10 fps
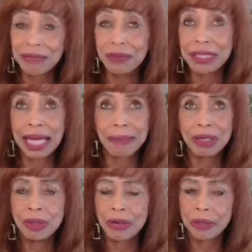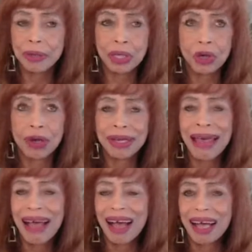And if you say, I'm outdoors a lot,
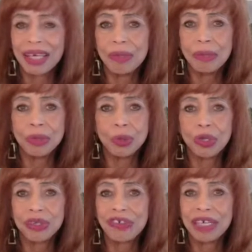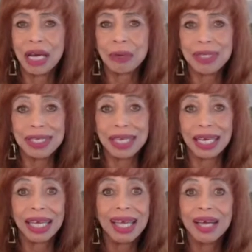I commute to work 3 hours a
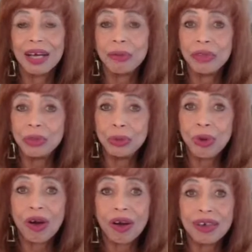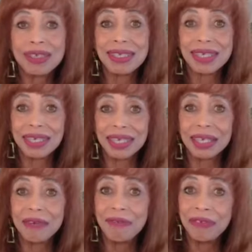day. You are still
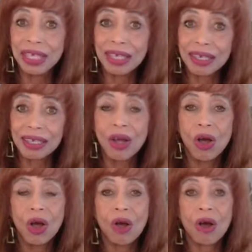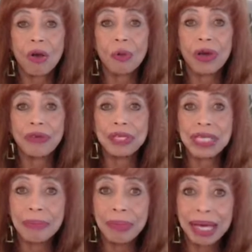in a vehicle, whether it's
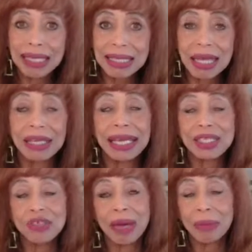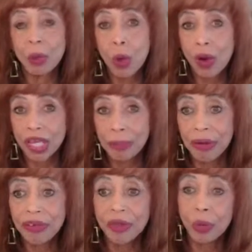the bus, and yes, you might be walking
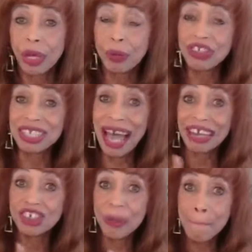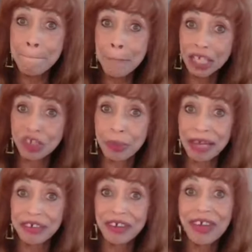part of the way, which is actually much
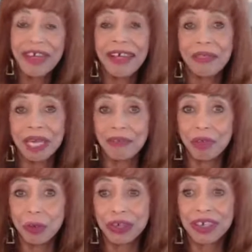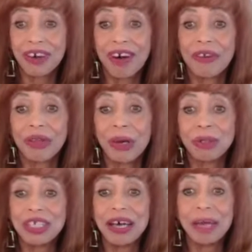better than if you were in a car the whole
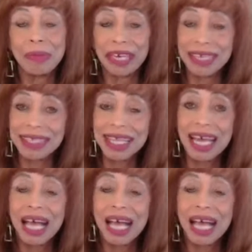time, yes.